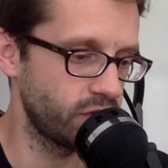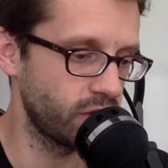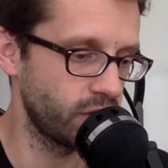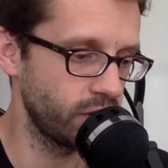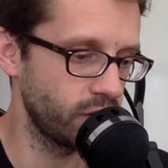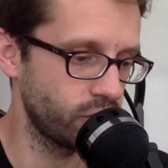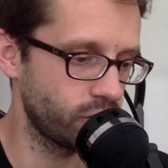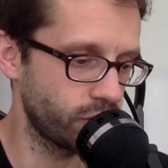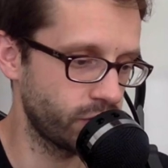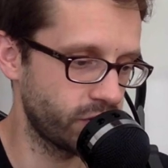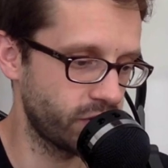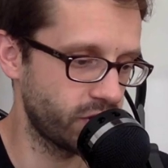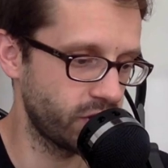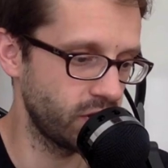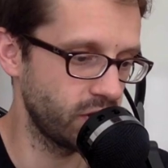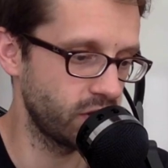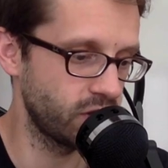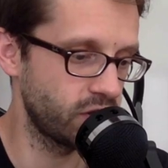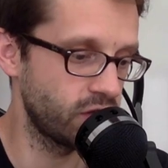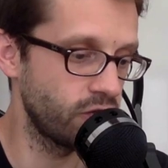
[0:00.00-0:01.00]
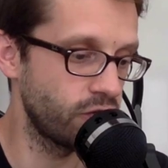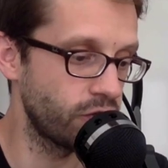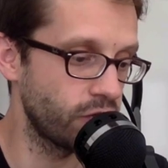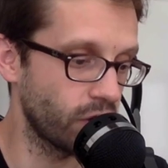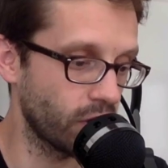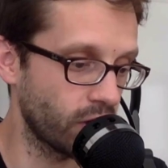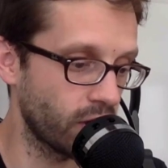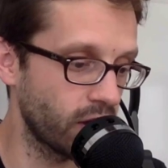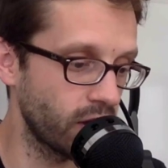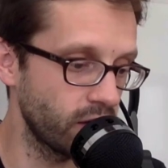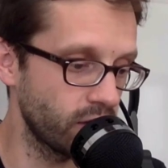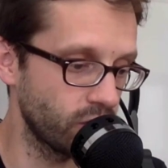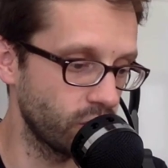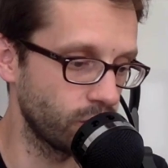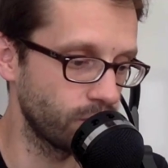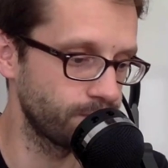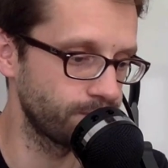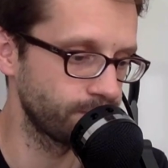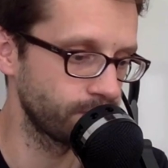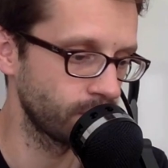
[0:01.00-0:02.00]
very interesting. It's the fianchetto.
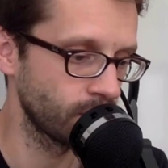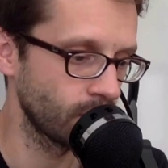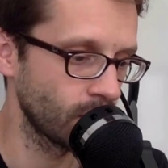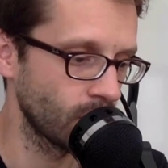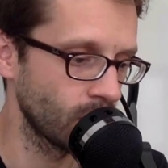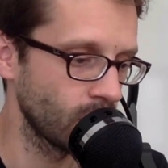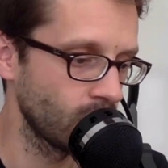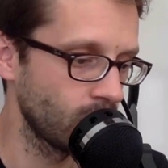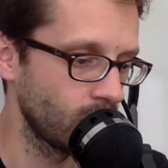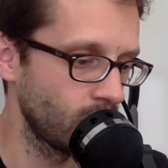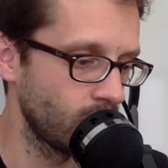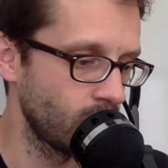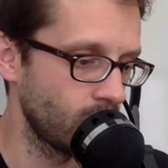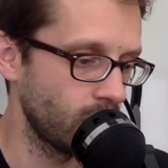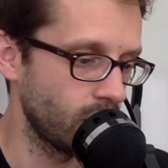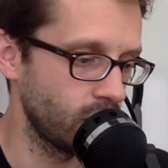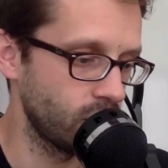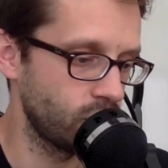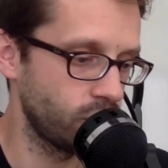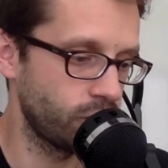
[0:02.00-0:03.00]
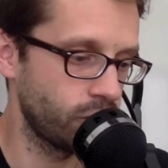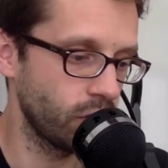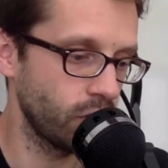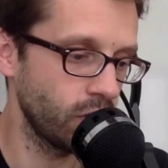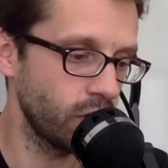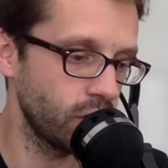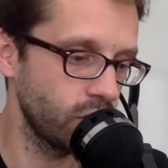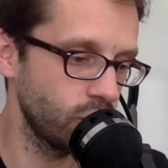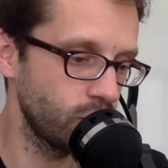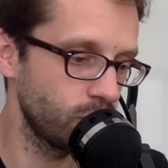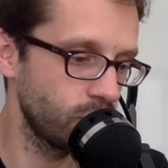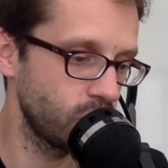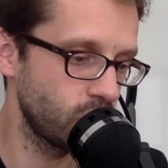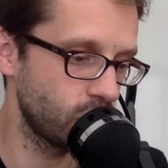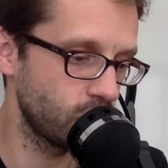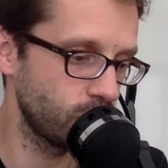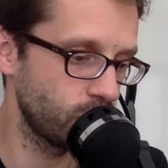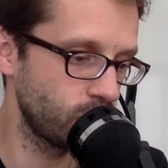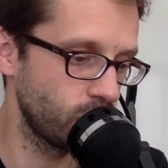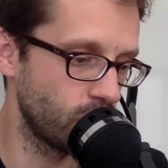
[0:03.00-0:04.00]
And to fianchetto a
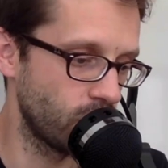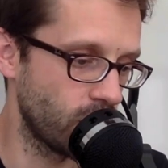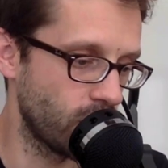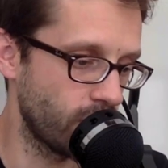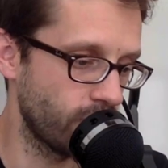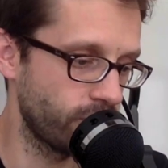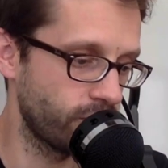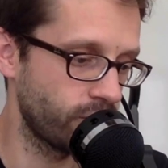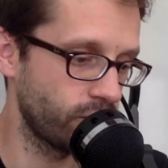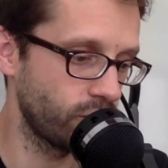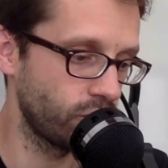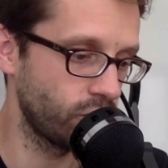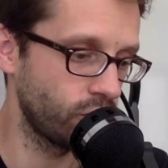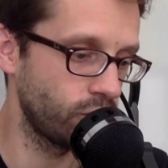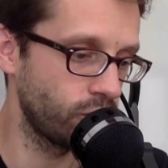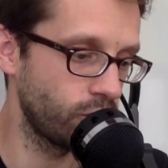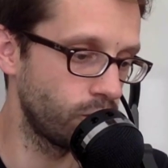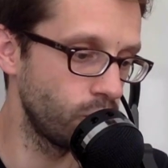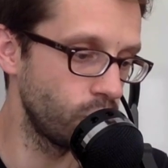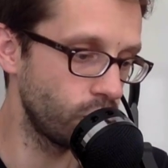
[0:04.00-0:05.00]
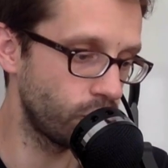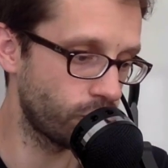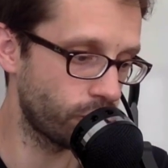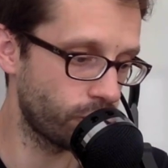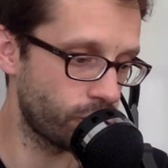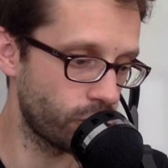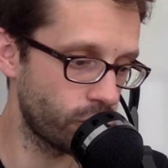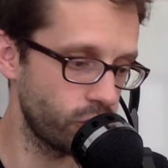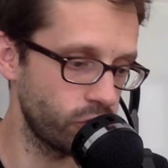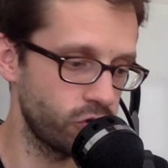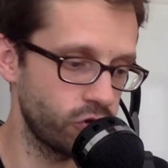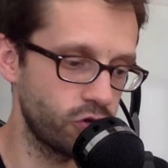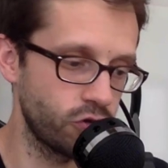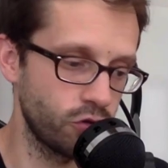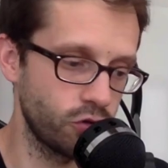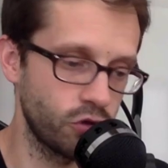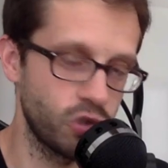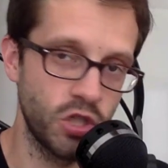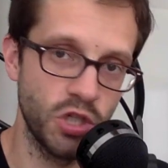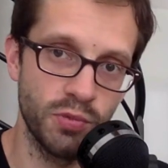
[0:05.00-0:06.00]
bishop, you have to move first
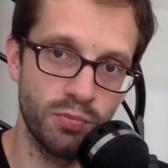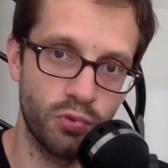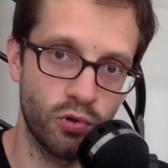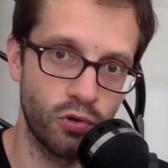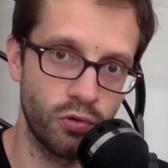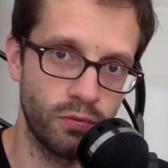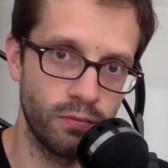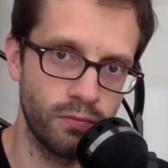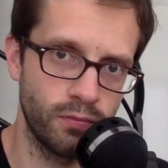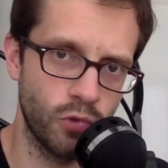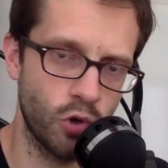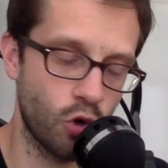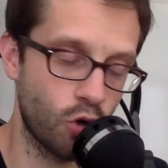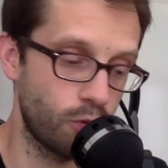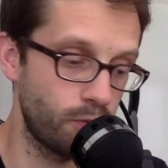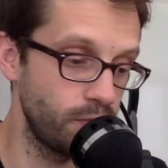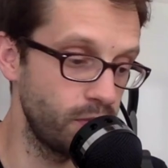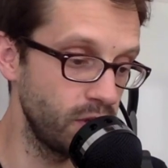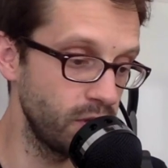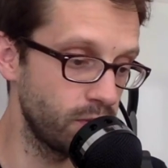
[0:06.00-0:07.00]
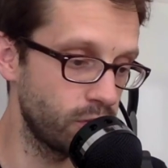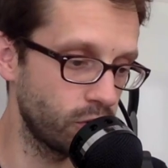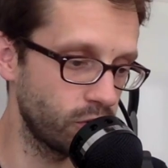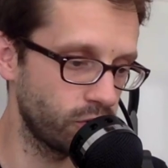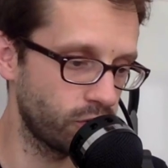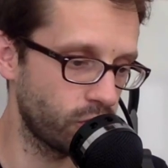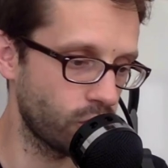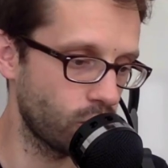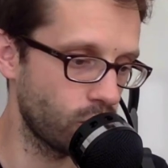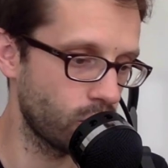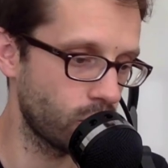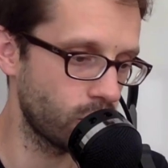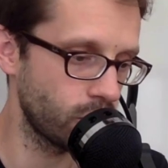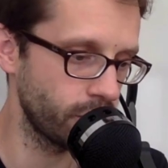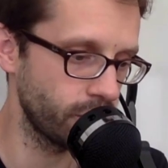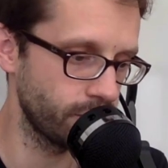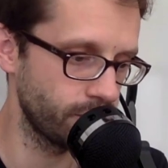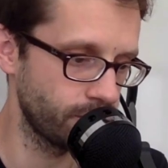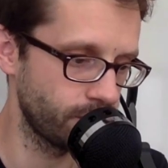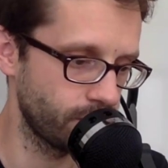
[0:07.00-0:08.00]
your g pawn or b pawn
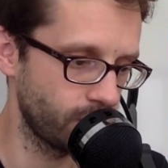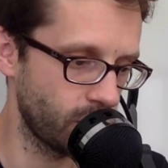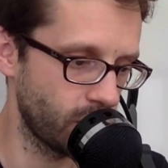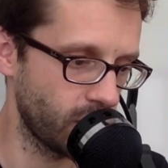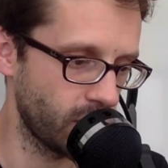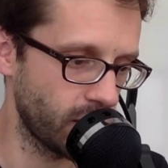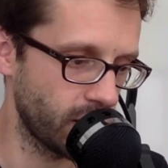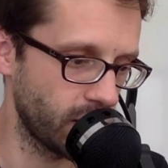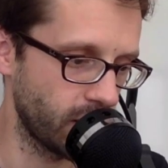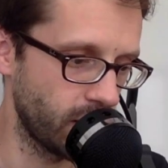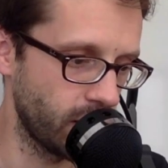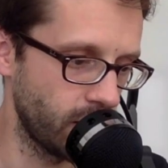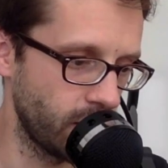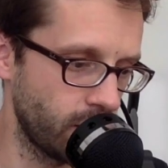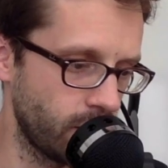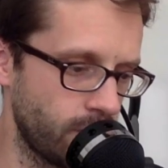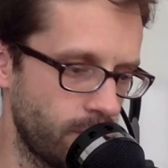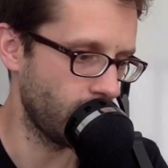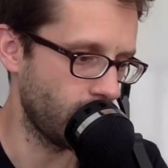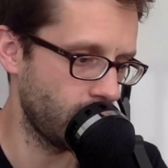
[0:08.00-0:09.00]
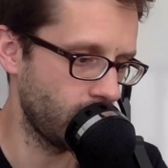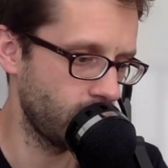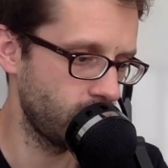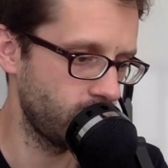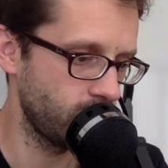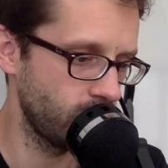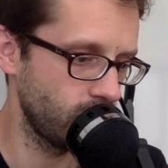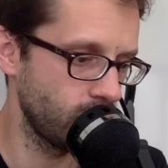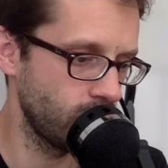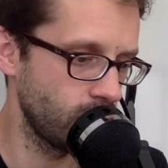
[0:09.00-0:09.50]
forward, like here, and